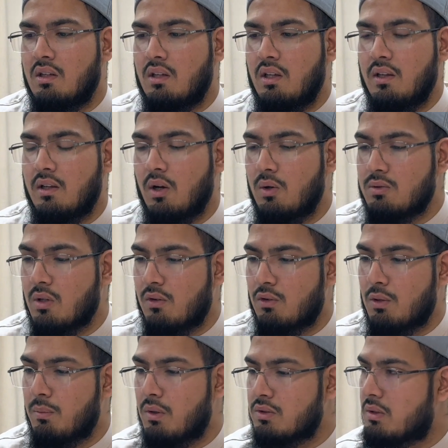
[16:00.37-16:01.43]
he goes
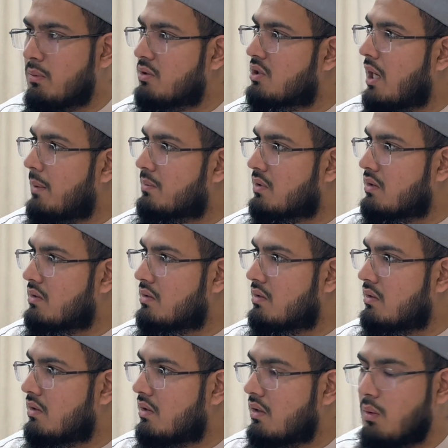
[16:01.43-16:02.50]
over multiple chapters
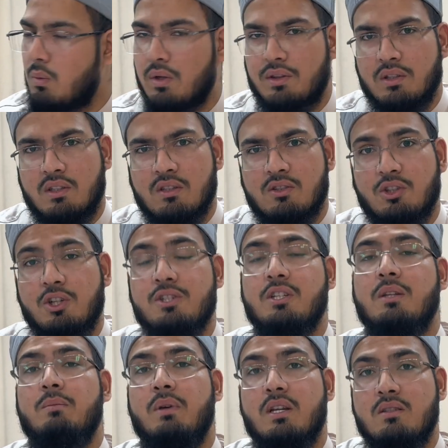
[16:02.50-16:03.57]
within his
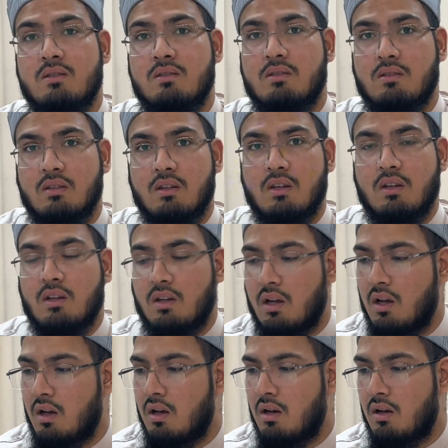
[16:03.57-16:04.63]
13 pages
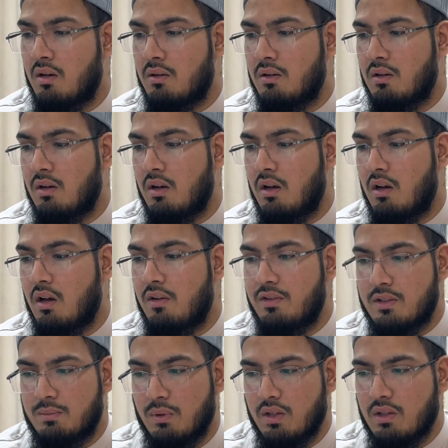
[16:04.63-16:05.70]
of
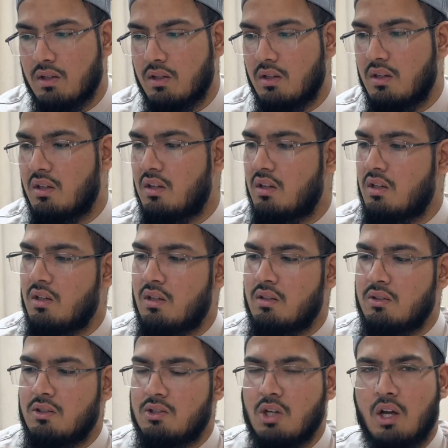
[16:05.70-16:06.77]
his book,
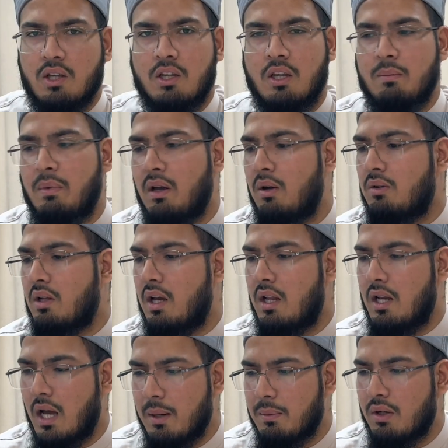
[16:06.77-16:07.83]
talking about
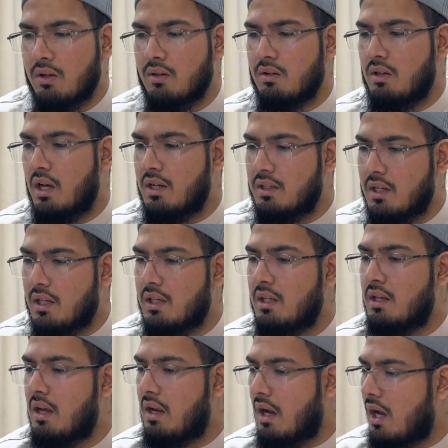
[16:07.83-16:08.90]
al-amr,
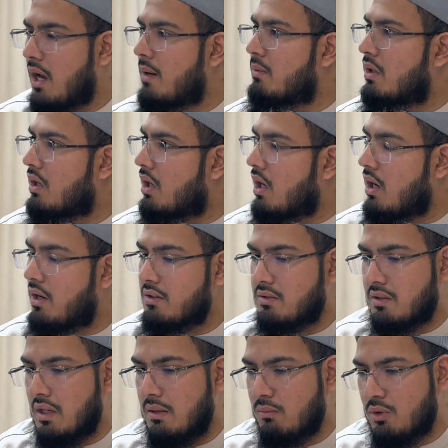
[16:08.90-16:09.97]
al-nahi, al-aam, al-khas,
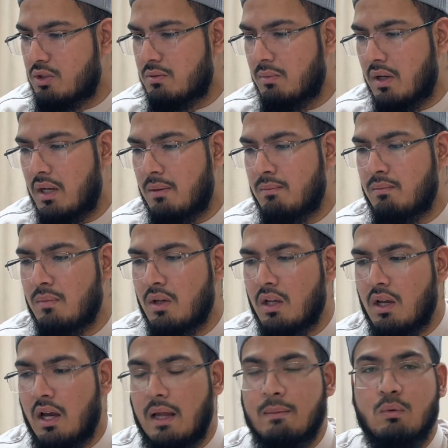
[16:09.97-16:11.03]
al-mujmal,
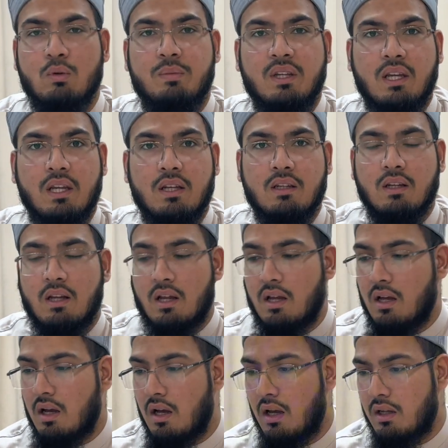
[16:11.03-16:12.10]
al-mubin,
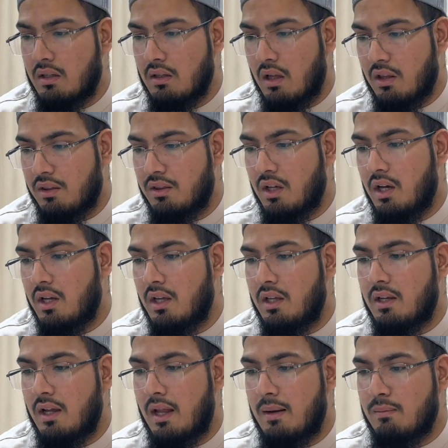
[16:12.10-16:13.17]

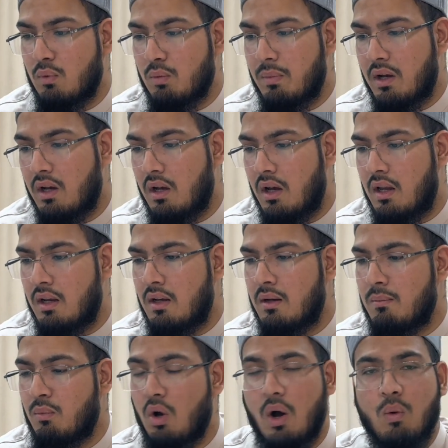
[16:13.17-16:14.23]
al-zahir,
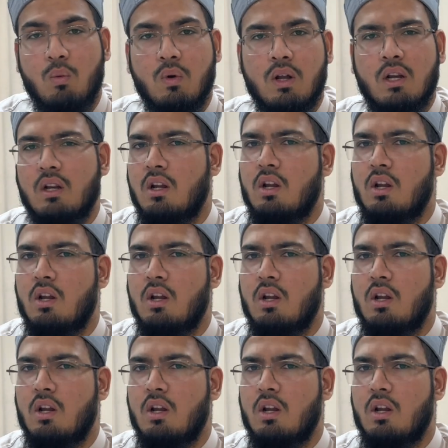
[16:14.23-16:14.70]
al-mu'awwal,